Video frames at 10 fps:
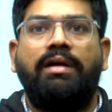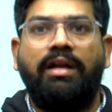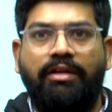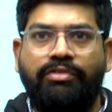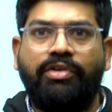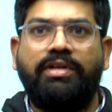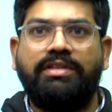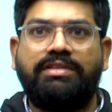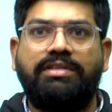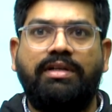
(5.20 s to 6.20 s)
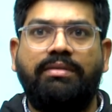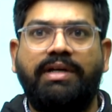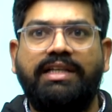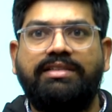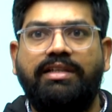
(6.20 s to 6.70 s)
Hello viewers,
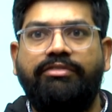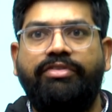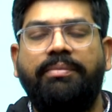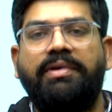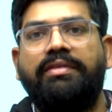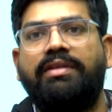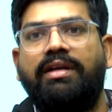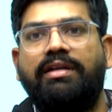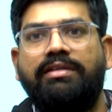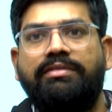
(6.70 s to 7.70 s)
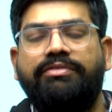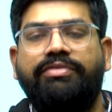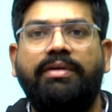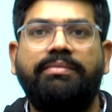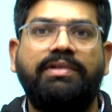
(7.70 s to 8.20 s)
myself Amayendra Reddy
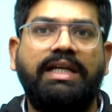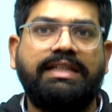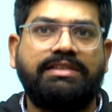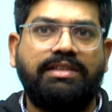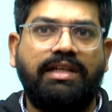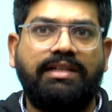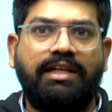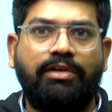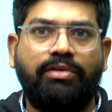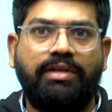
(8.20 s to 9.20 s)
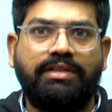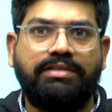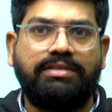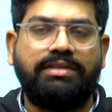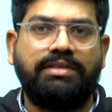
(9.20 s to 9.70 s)
from Electrical and
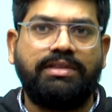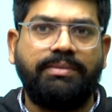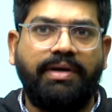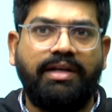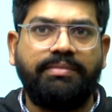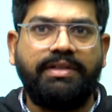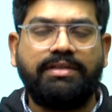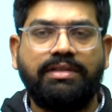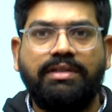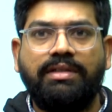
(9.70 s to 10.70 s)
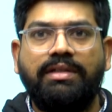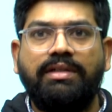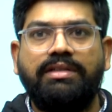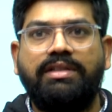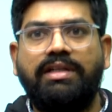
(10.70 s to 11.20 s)
Electronics Department.
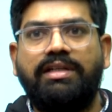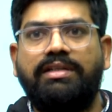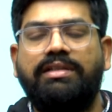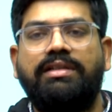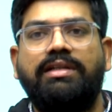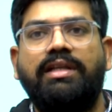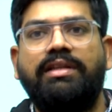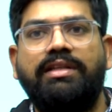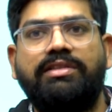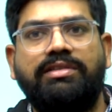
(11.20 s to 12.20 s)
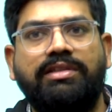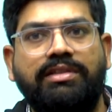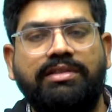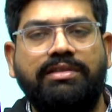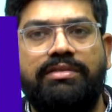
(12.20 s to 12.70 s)
Here in this
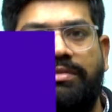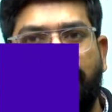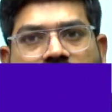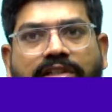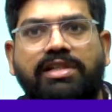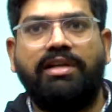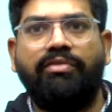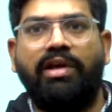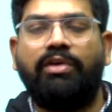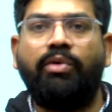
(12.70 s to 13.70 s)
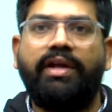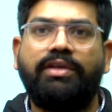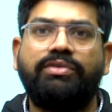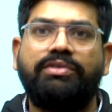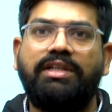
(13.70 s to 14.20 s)
session, we are going
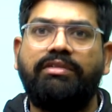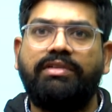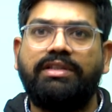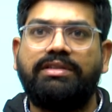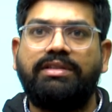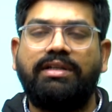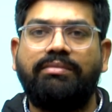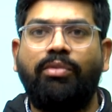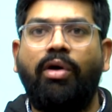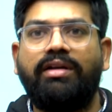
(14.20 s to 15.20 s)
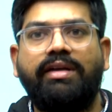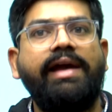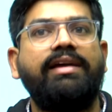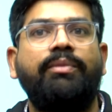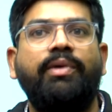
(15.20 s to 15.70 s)
to deal with block
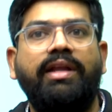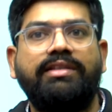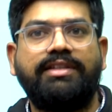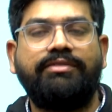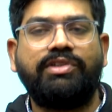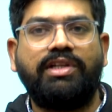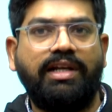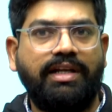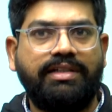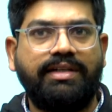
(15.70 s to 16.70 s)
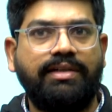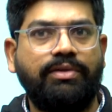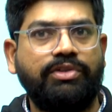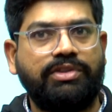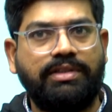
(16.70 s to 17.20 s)
diagram and SFG related
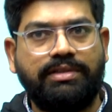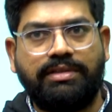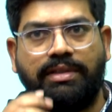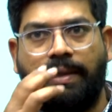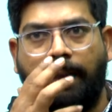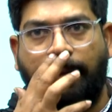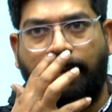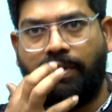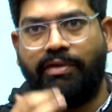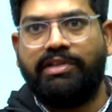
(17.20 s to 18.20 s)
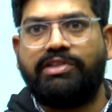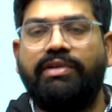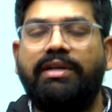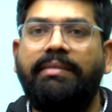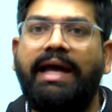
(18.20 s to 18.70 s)
questions, okay, which
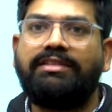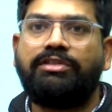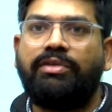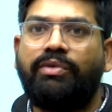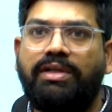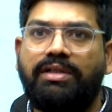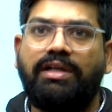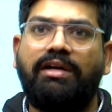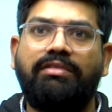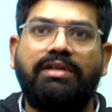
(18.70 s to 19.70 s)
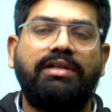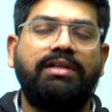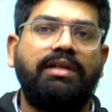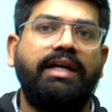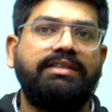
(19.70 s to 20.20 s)
will match the what
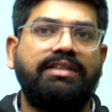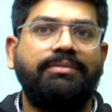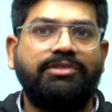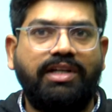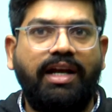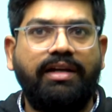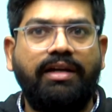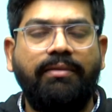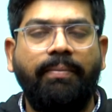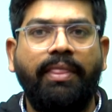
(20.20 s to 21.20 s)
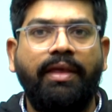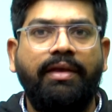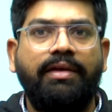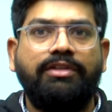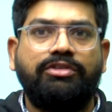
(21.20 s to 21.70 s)
our exam standard.
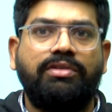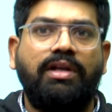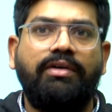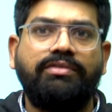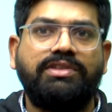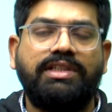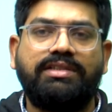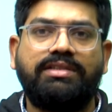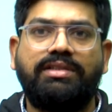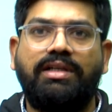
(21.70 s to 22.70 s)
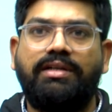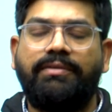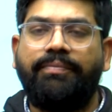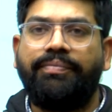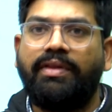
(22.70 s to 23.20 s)
So now just
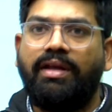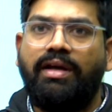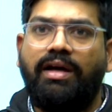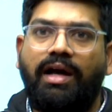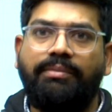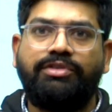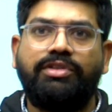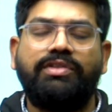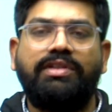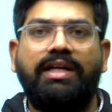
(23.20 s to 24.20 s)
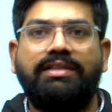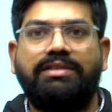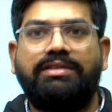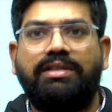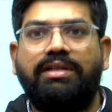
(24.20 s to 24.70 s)
observe
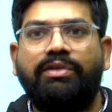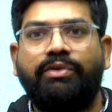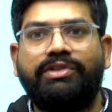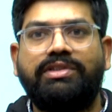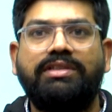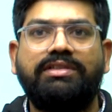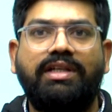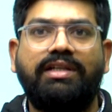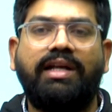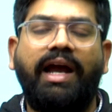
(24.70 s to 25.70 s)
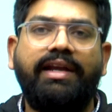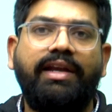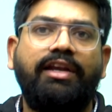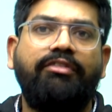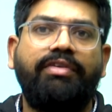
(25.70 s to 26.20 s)
that questions and
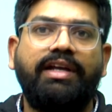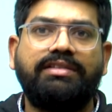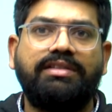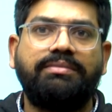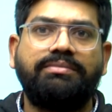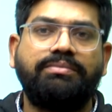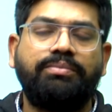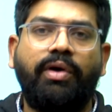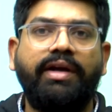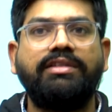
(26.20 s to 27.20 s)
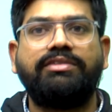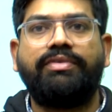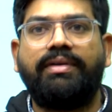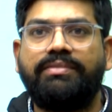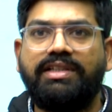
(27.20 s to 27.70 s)
identify some points
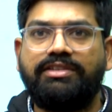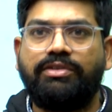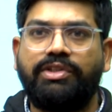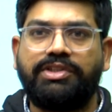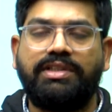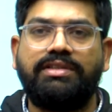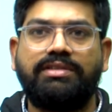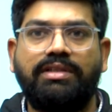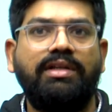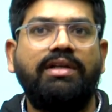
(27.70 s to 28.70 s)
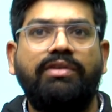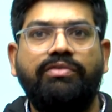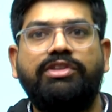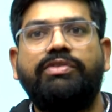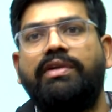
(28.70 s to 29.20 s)
from these questions,
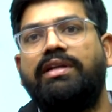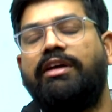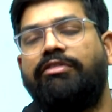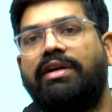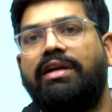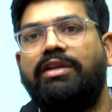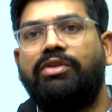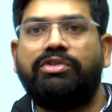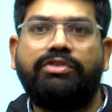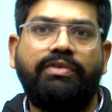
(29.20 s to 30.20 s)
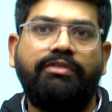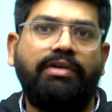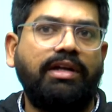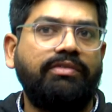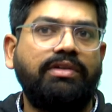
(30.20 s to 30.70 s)
which will definitely useful
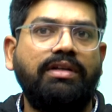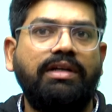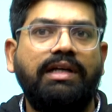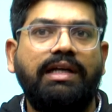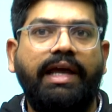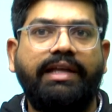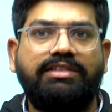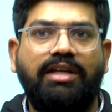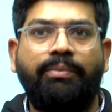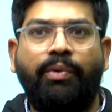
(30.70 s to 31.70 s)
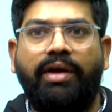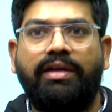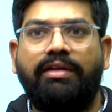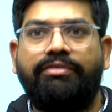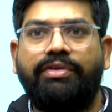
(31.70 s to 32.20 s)
for our exam
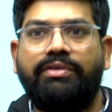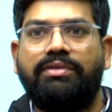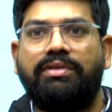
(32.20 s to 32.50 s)
point of view,